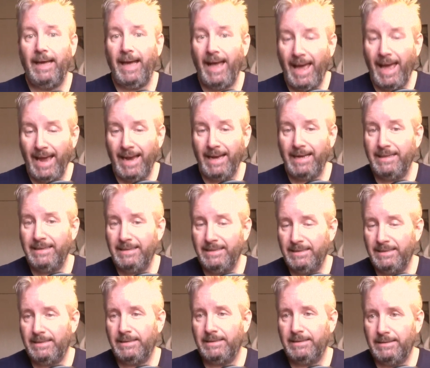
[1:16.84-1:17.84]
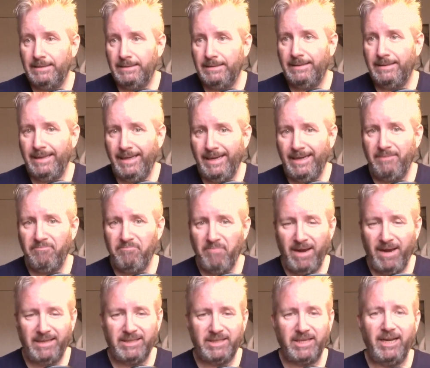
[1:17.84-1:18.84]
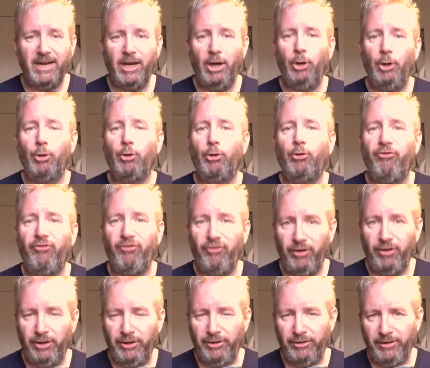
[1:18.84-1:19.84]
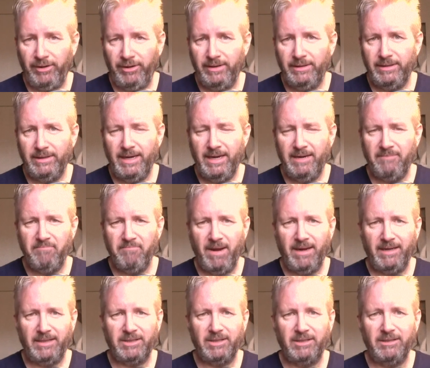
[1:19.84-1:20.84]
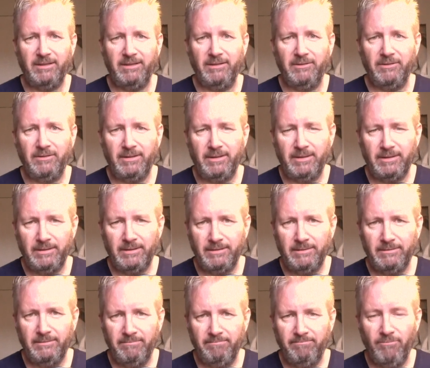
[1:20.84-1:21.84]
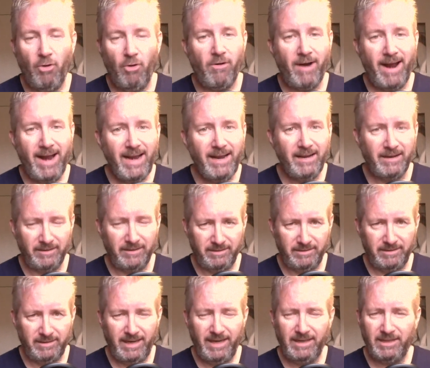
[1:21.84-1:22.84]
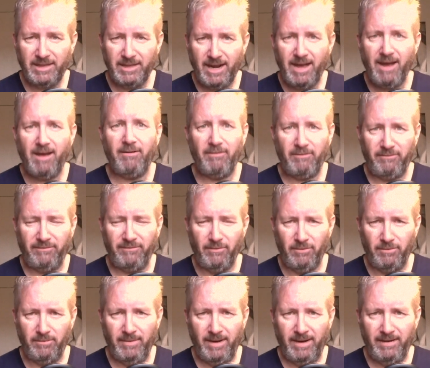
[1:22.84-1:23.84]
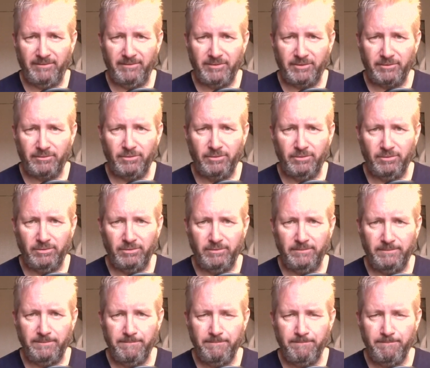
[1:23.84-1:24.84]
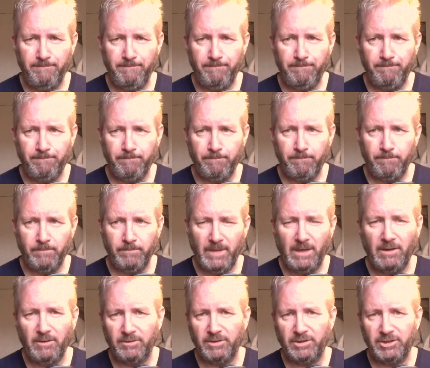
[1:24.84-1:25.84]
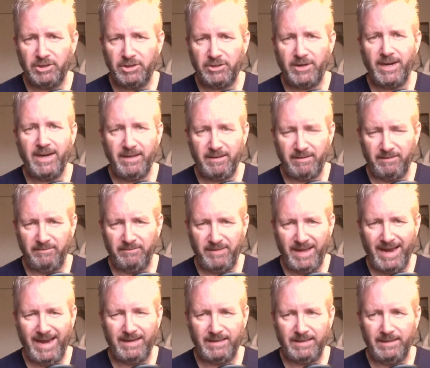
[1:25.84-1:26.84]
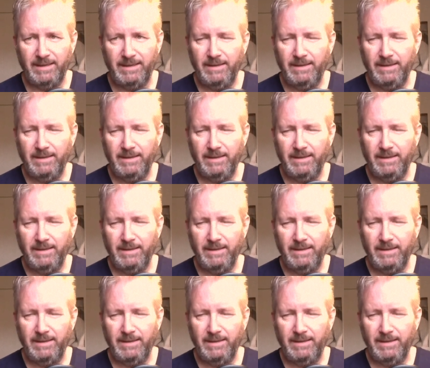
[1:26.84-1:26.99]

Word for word: and it makes it look further, it makes it look more elegant. It's an art form after all. And on the strength of that,